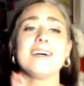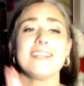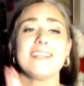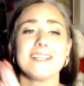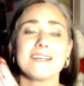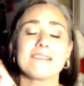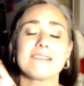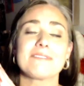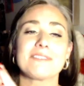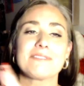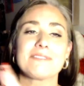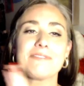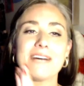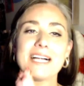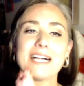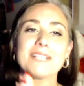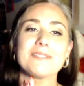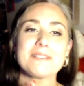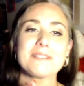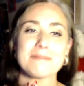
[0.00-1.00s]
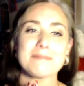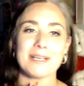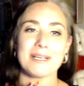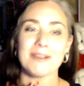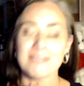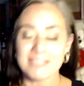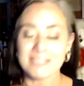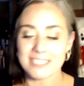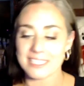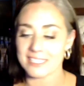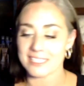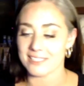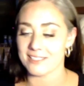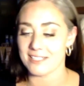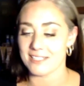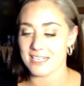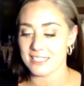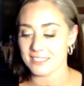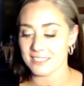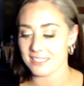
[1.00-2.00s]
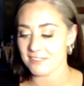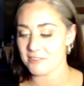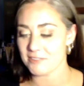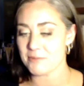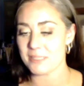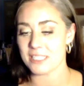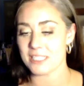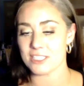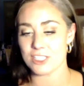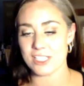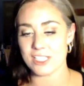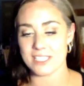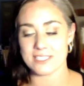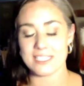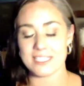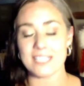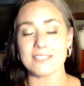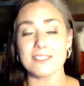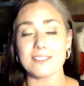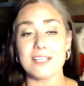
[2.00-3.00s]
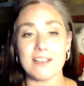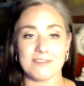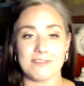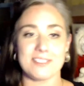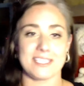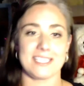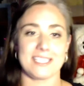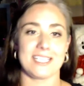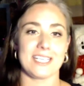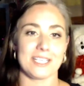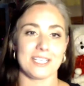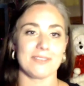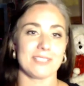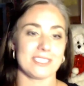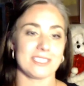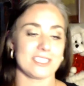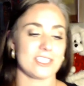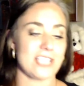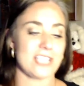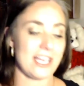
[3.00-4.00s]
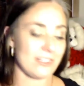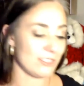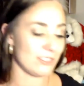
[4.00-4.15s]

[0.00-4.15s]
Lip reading: for following me over here and giving me a chance. I love seeing you in the chat.